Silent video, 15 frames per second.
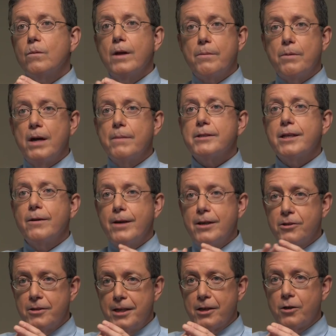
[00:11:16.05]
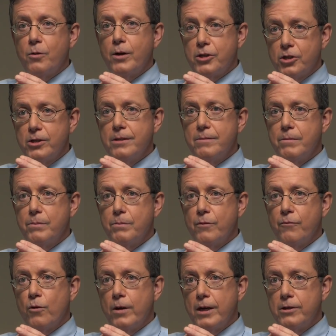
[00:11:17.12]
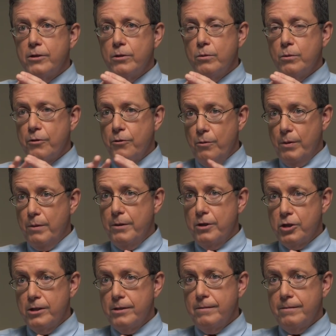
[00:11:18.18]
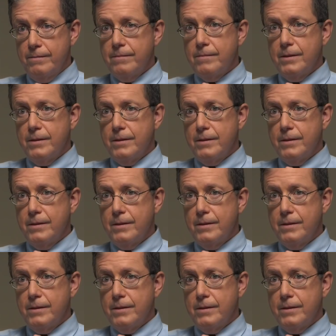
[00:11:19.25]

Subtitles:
Well, I promise I'll answer that question, but before I do, with your permission,